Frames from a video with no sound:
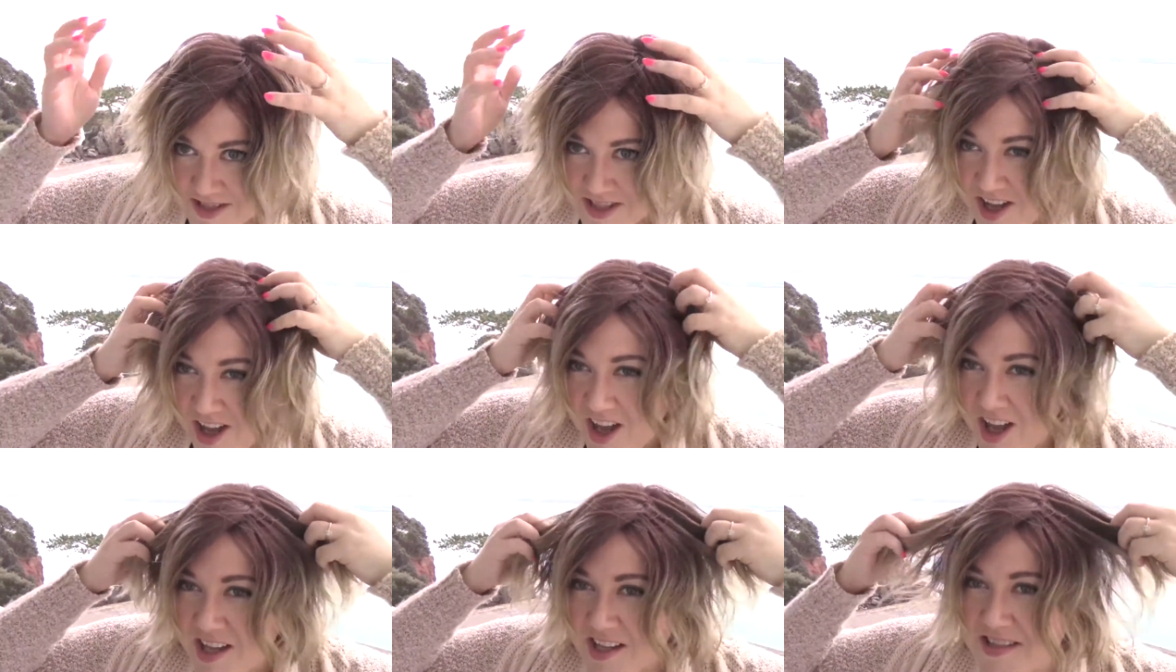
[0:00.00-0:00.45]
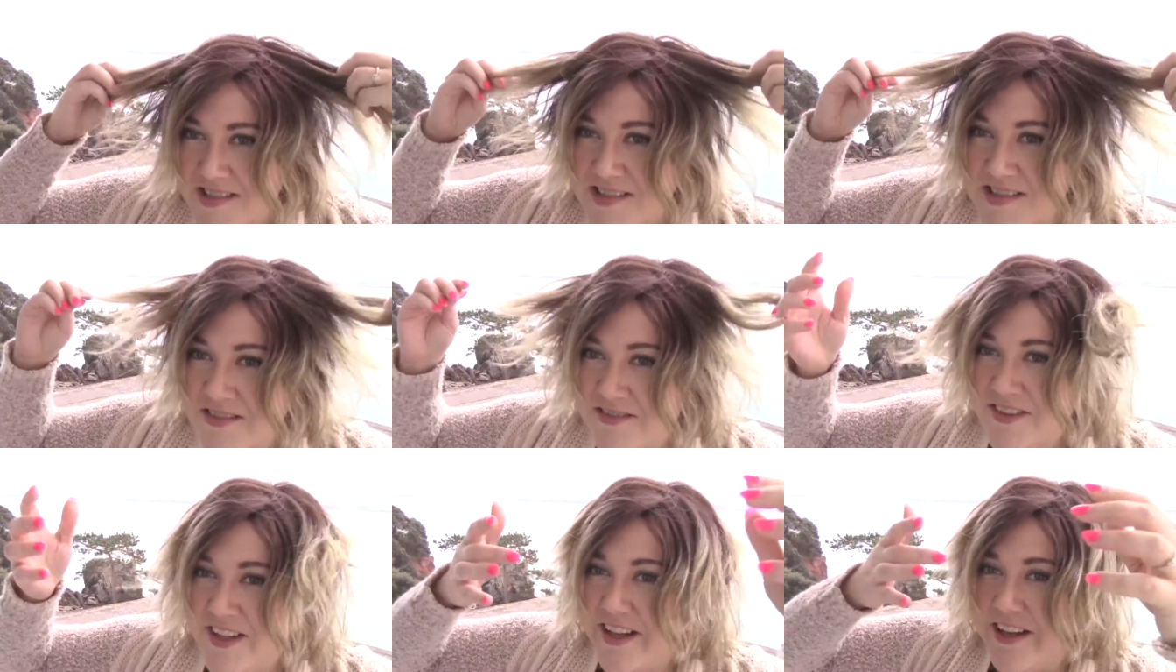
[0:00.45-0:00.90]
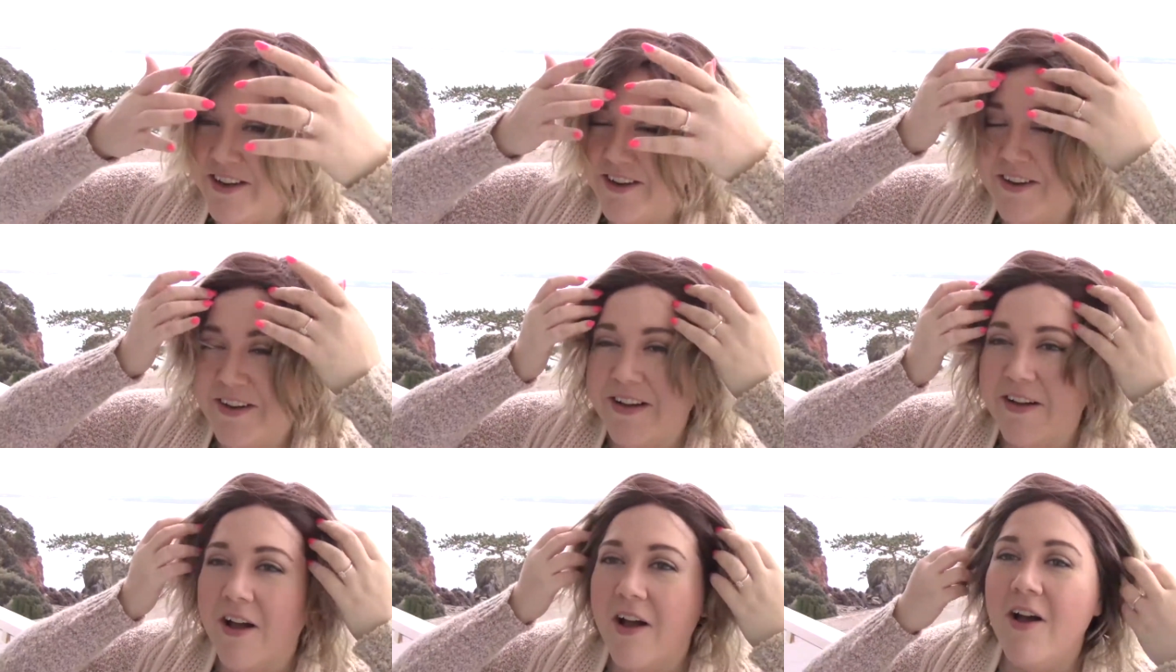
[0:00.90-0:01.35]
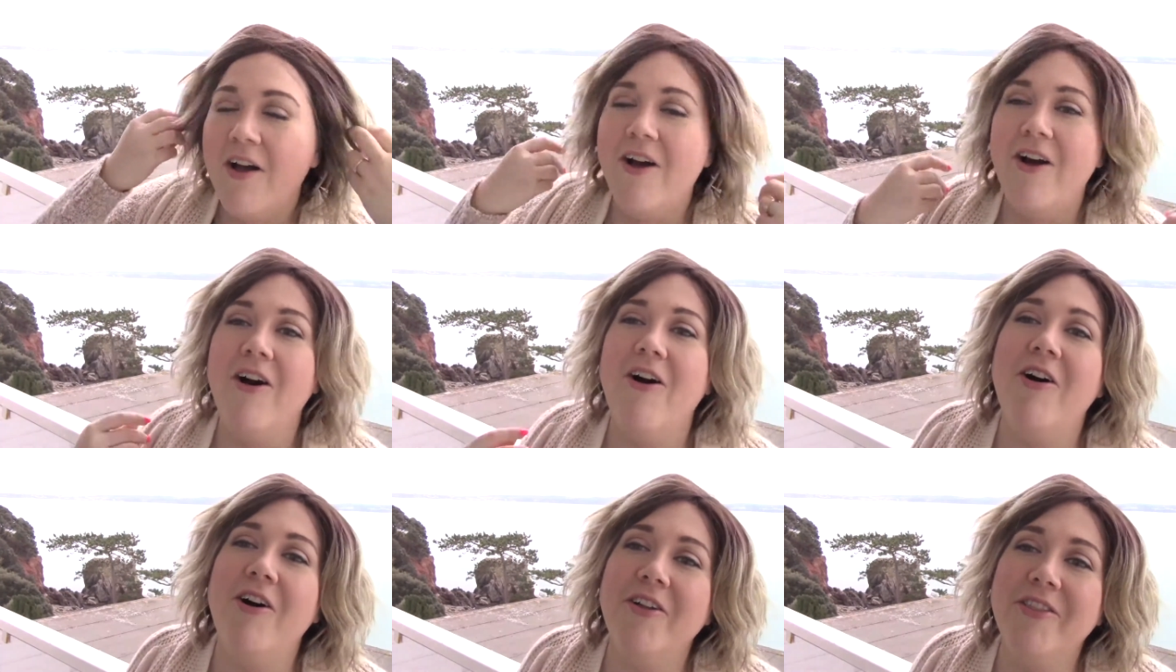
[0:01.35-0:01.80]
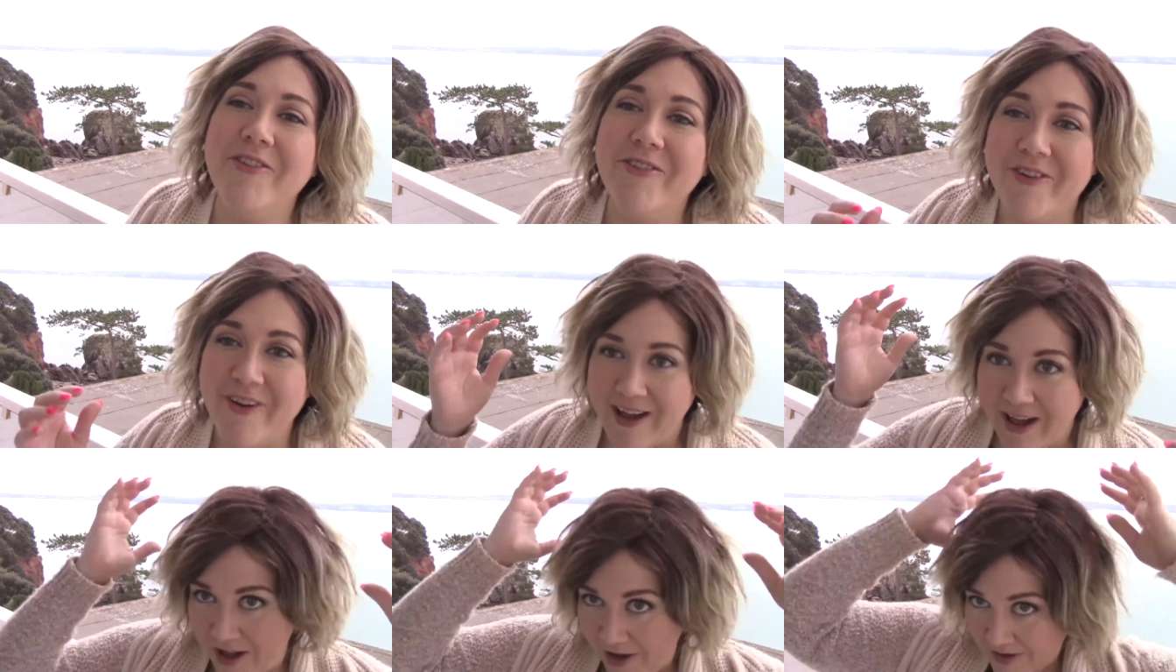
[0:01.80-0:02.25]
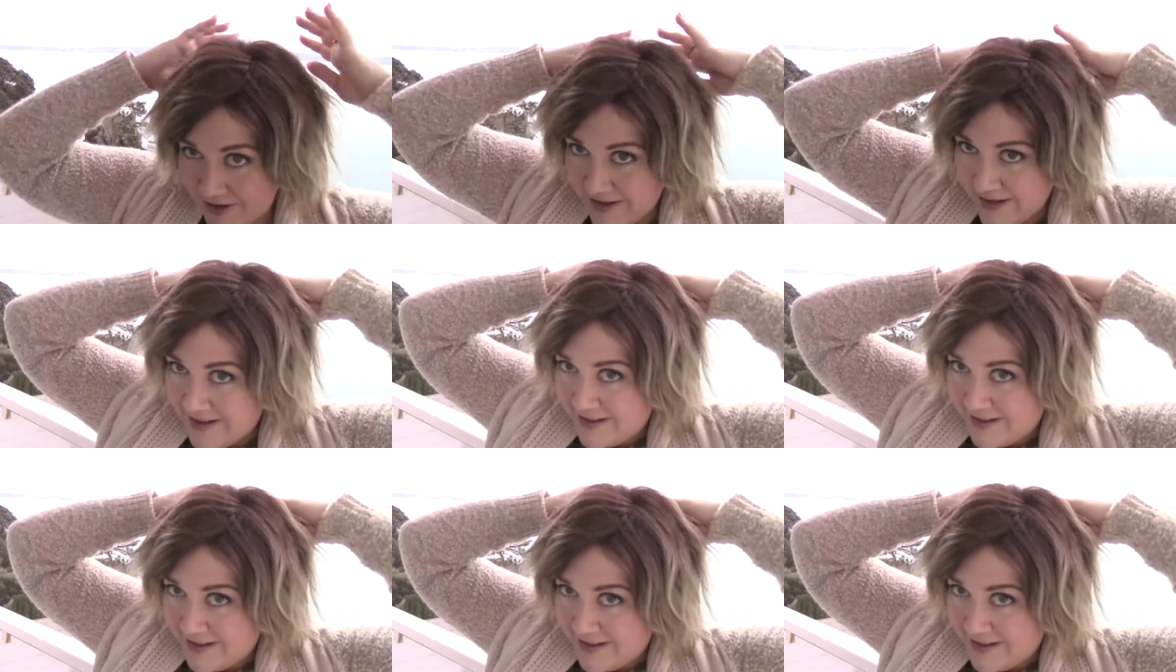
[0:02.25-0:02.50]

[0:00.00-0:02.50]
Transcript: Tons of layering all throughout.